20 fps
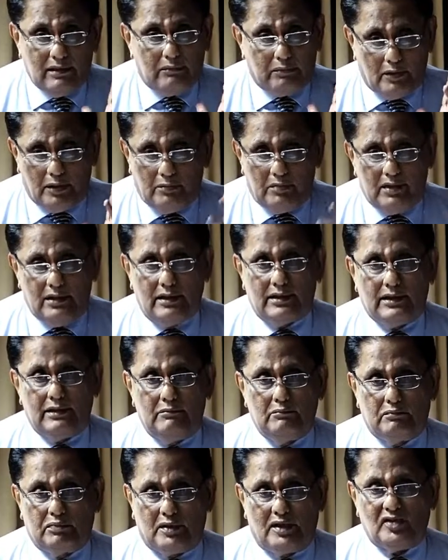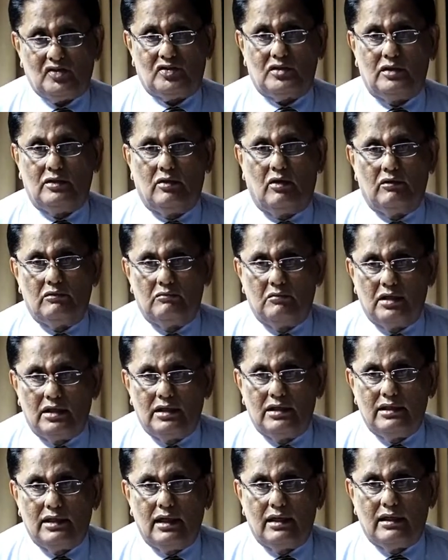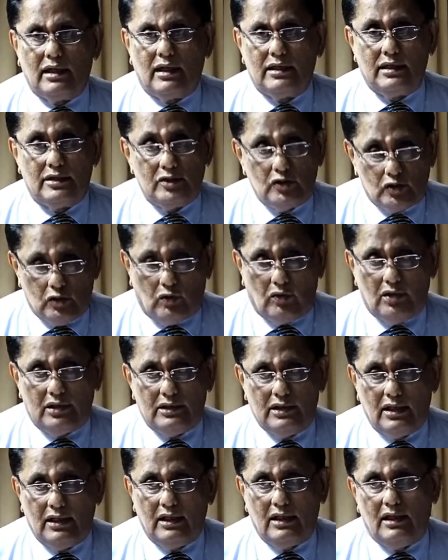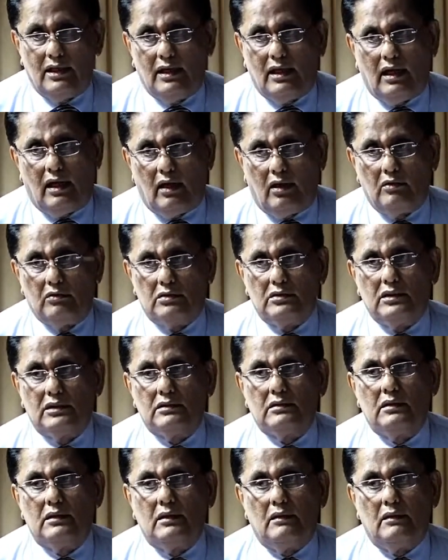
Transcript: a permanent impression on me, and I enjoyed how the